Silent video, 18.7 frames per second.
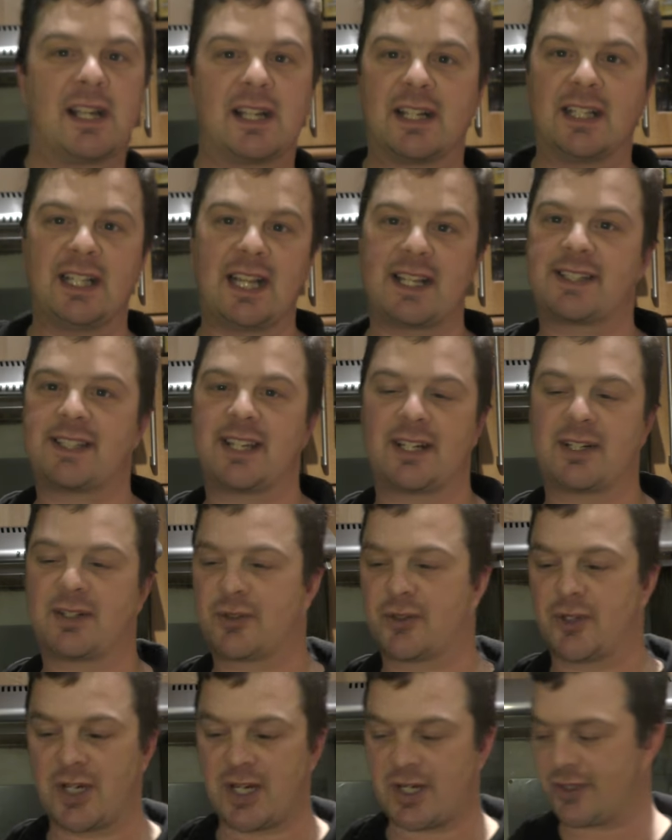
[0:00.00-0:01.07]

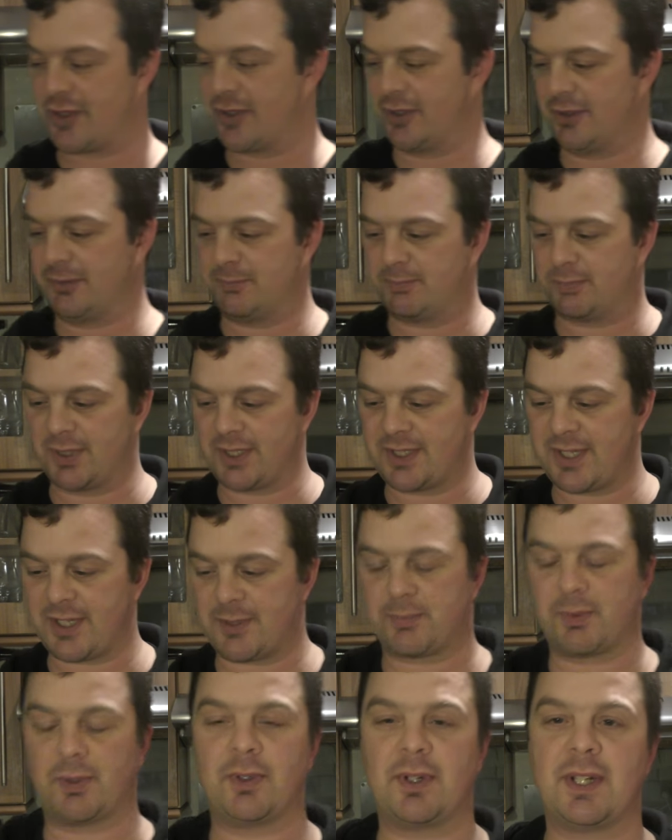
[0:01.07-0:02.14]
Classic traditional
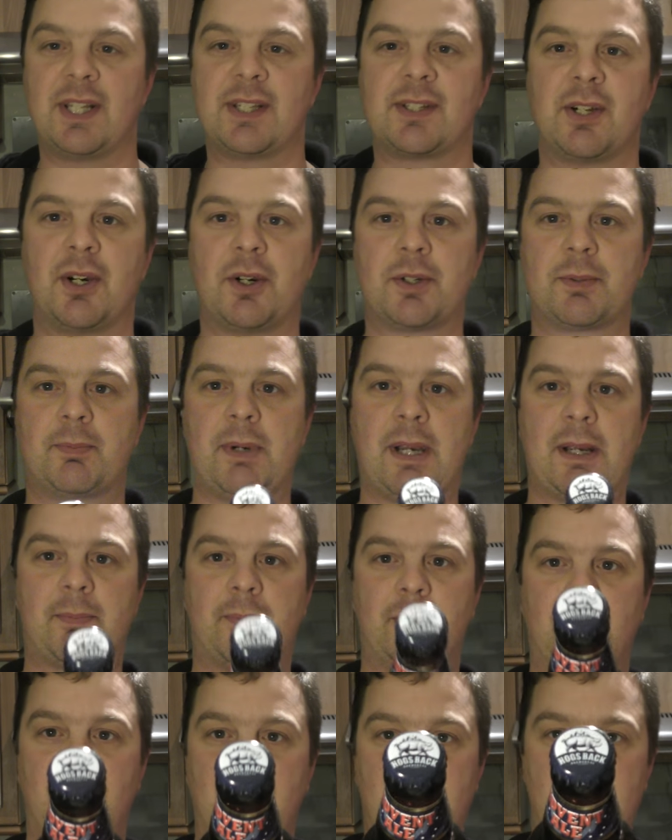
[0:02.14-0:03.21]
British brewery is Hog's Back
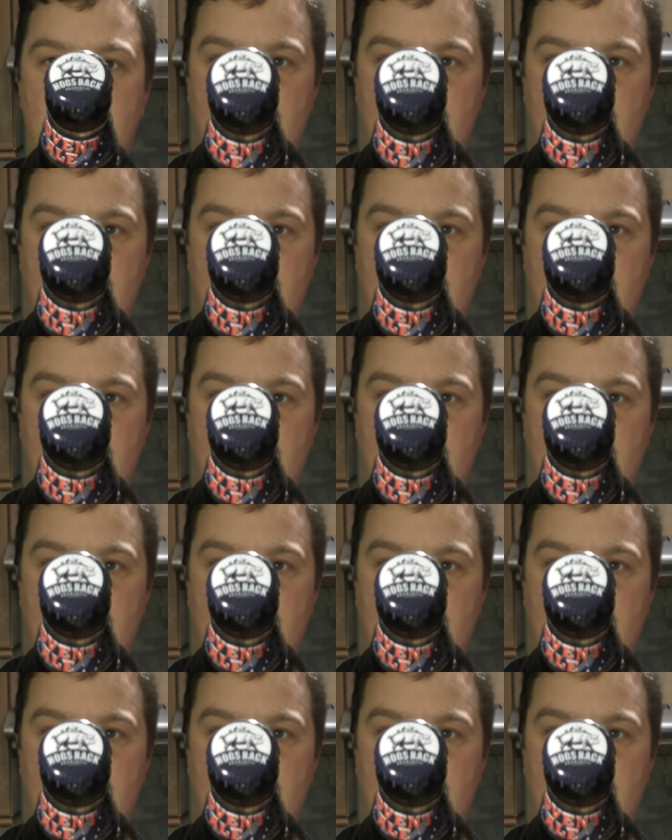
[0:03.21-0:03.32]
Brewery.